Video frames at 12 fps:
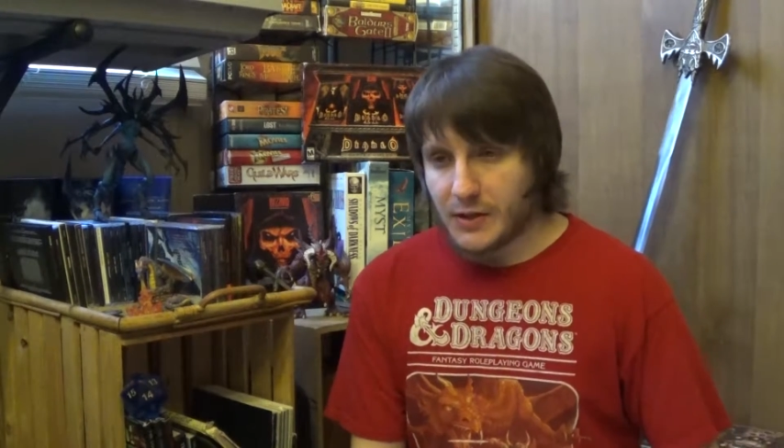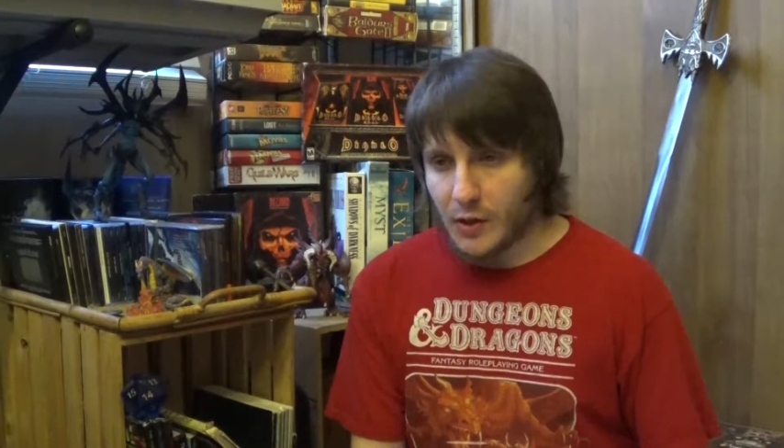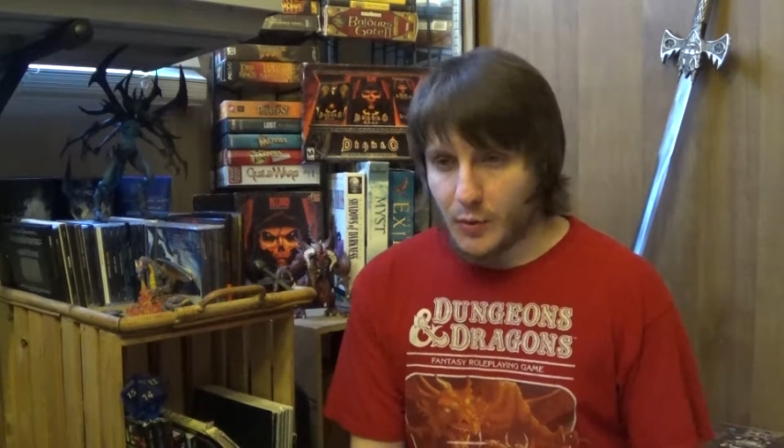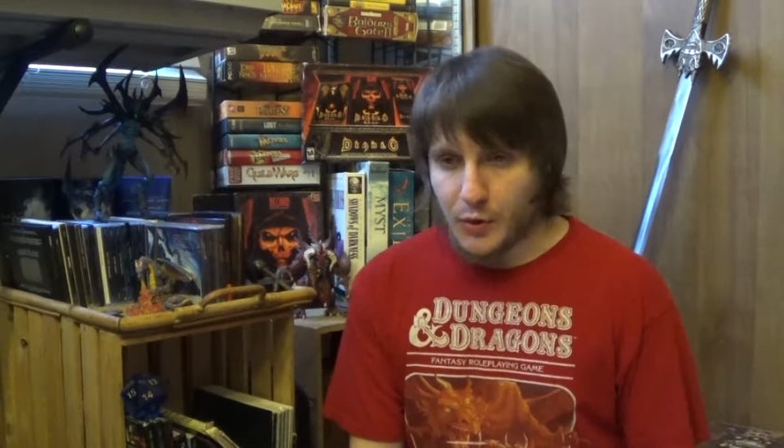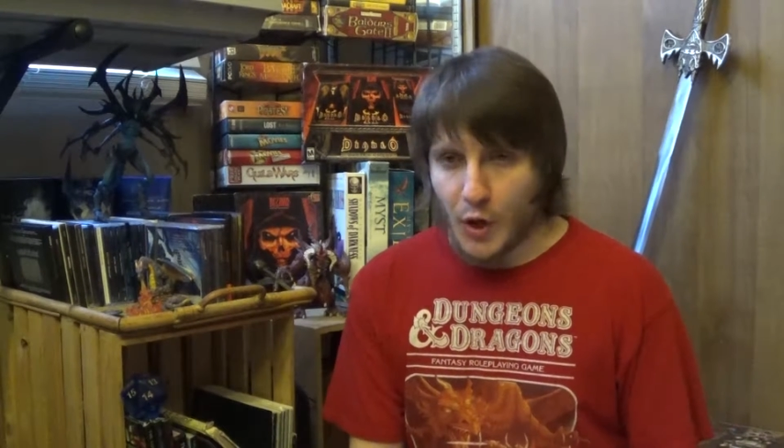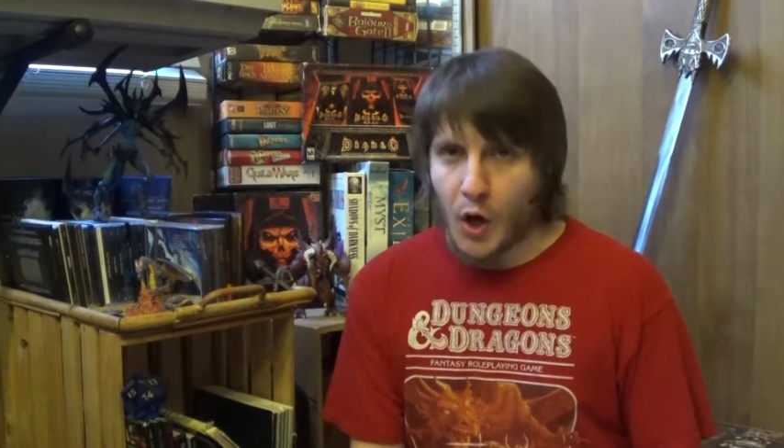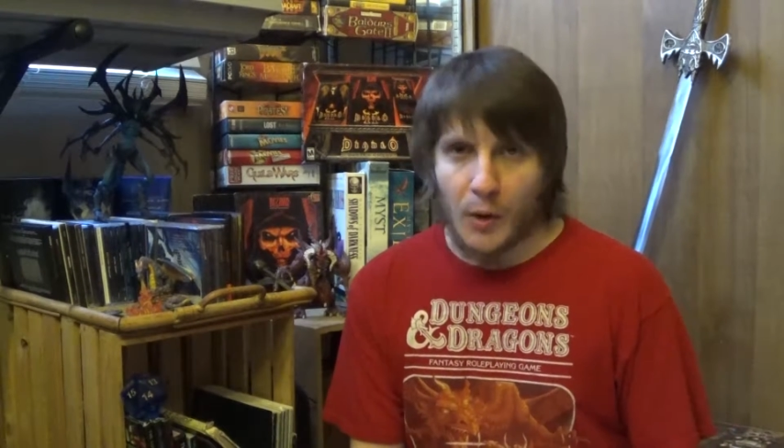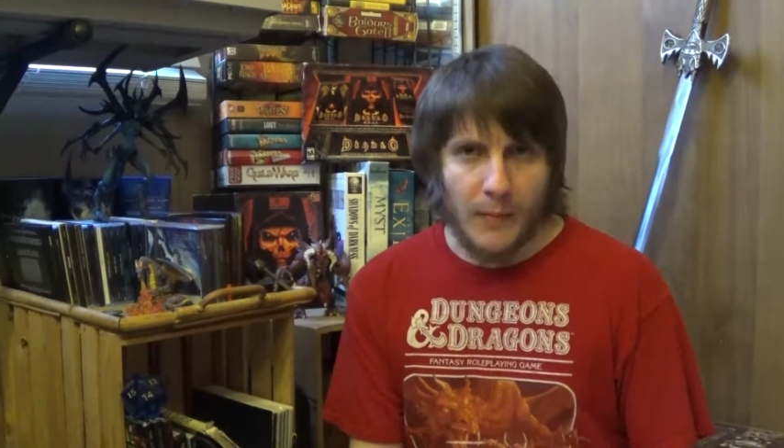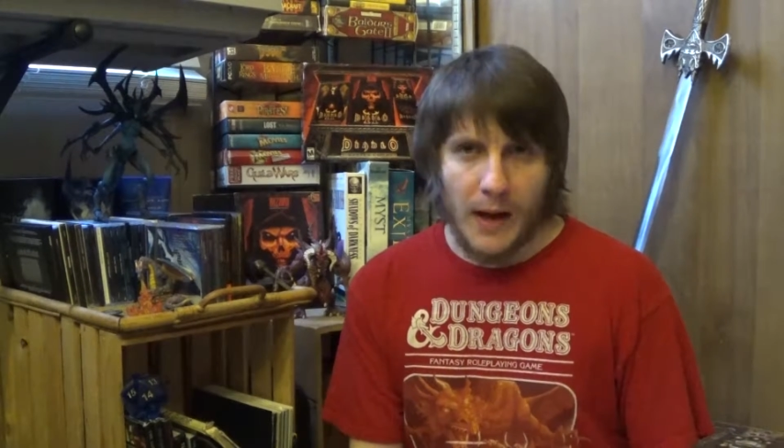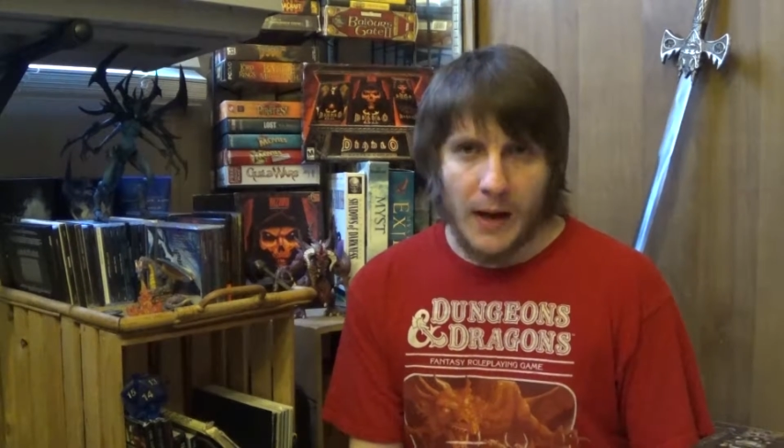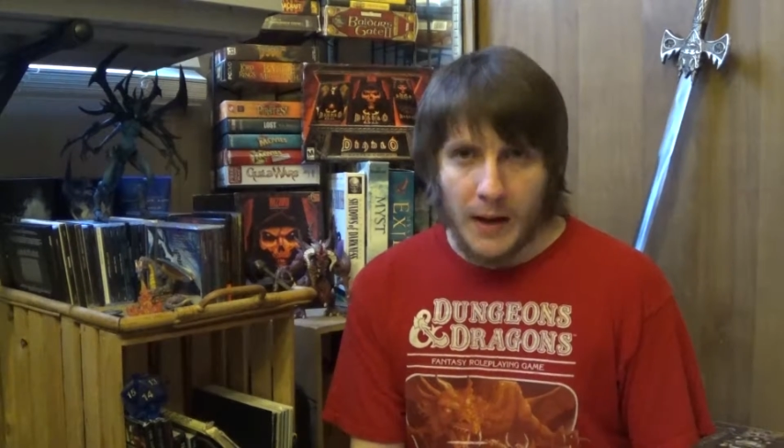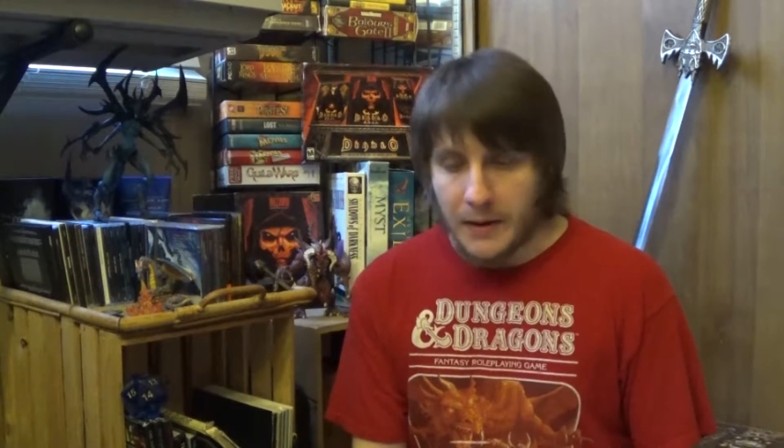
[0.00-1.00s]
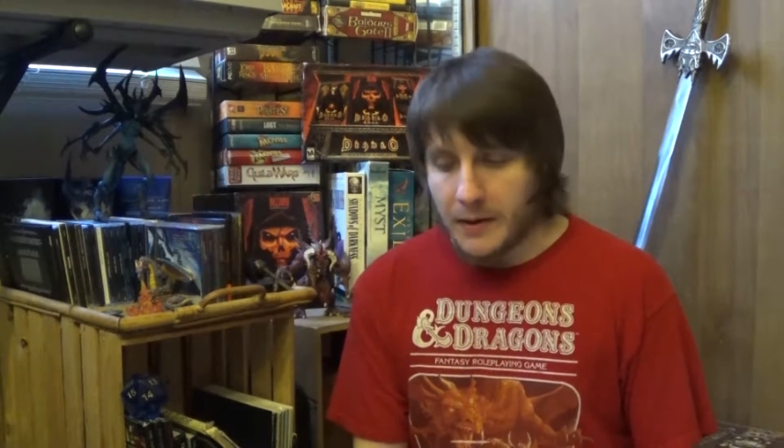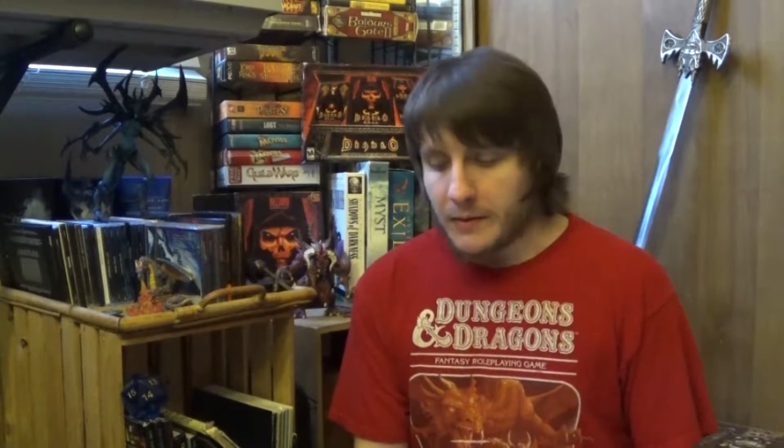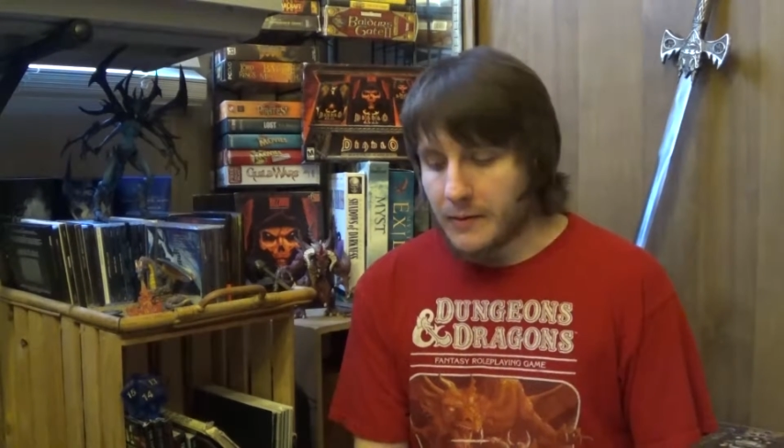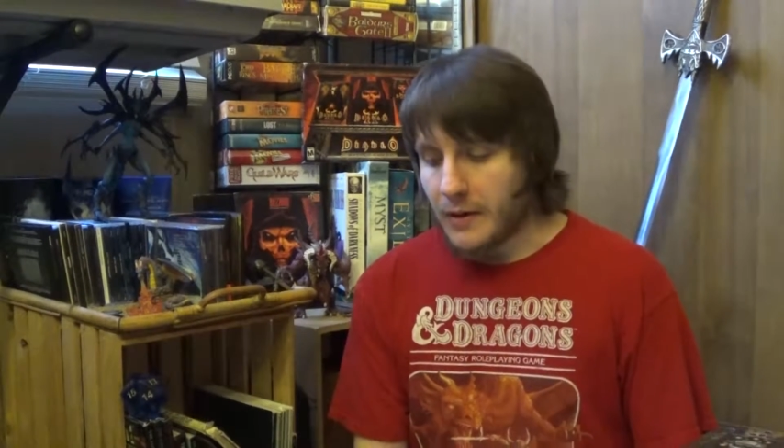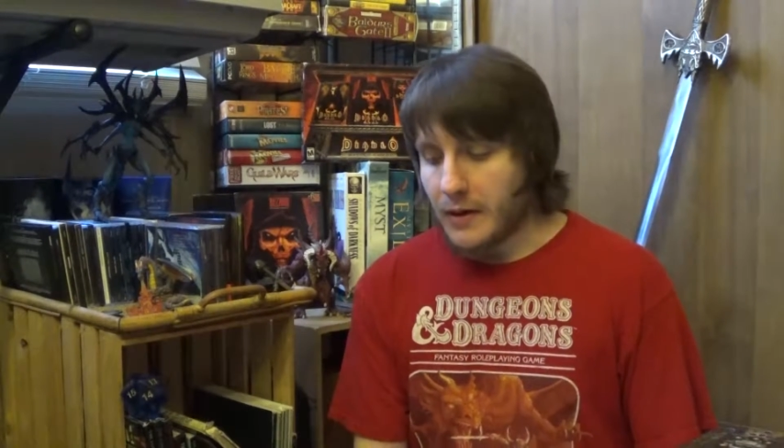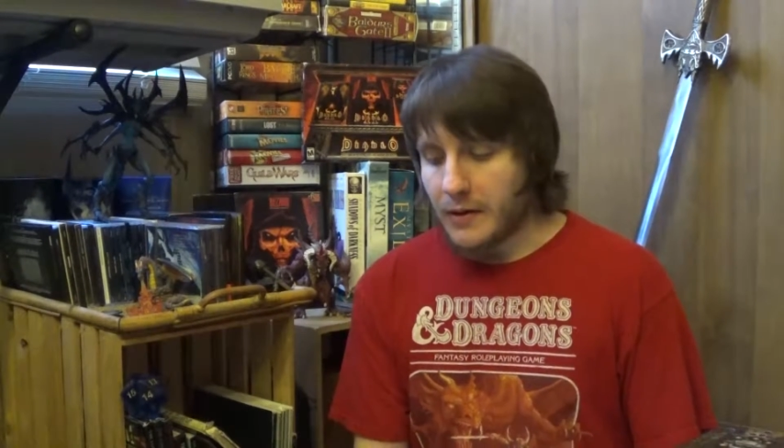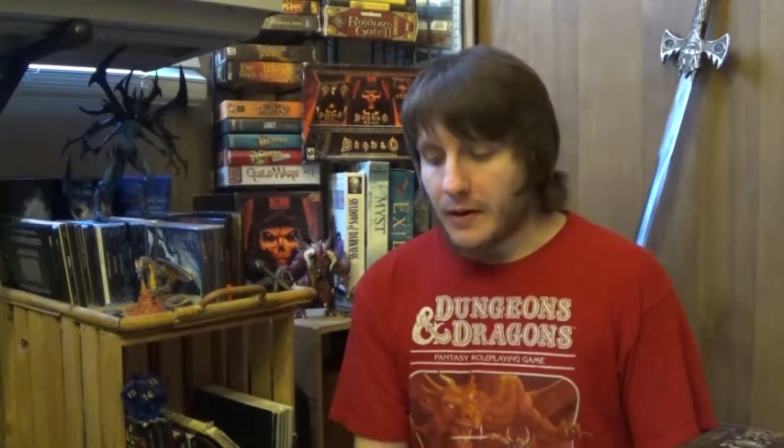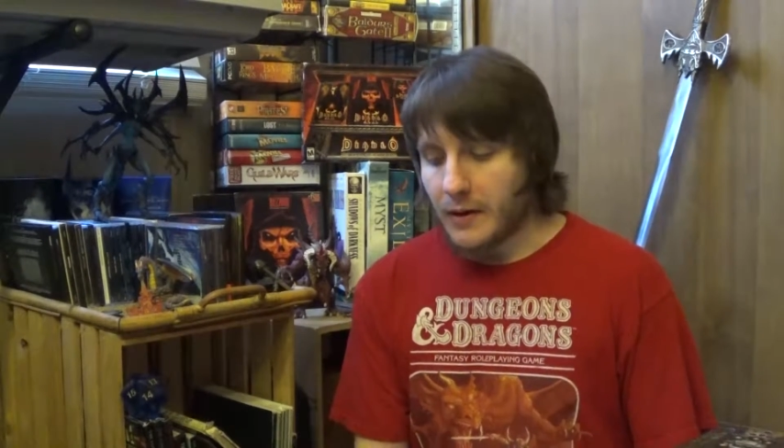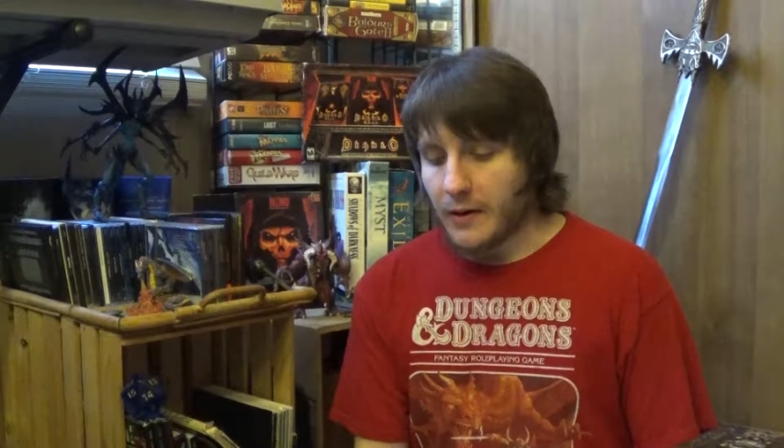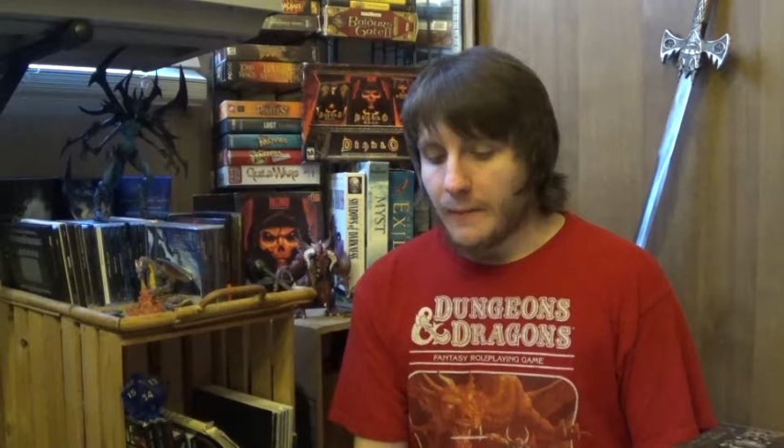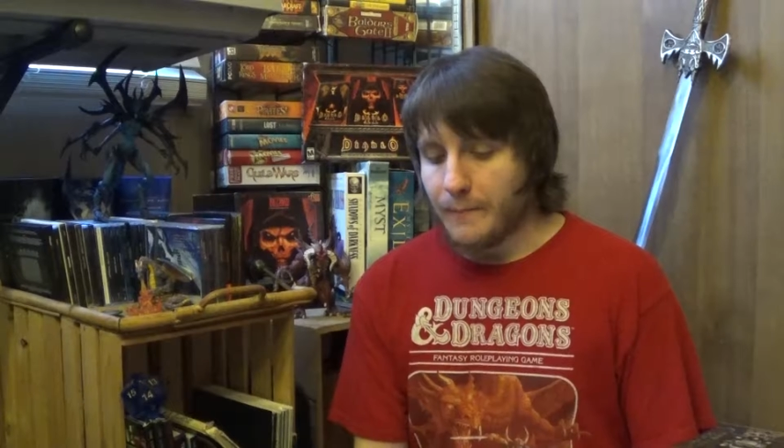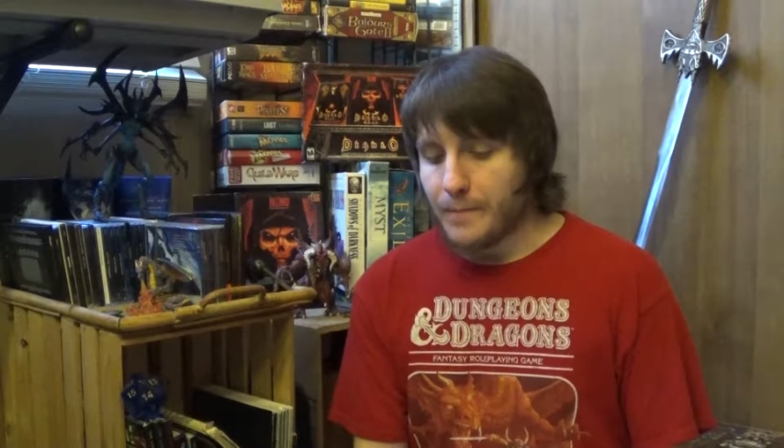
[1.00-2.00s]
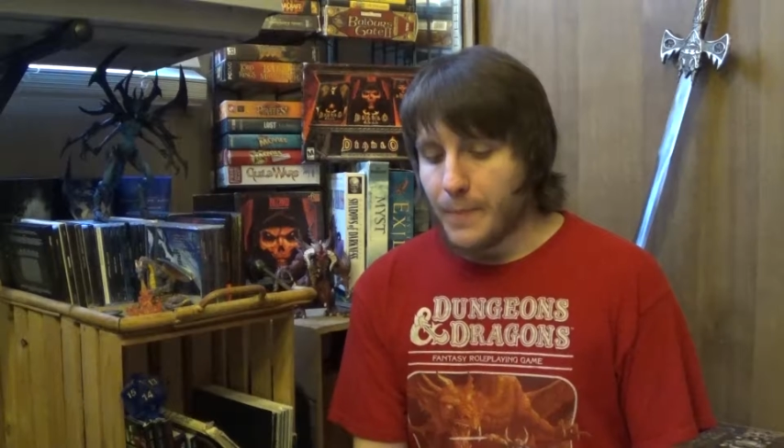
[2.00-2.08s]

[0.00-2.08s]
you know, young man, and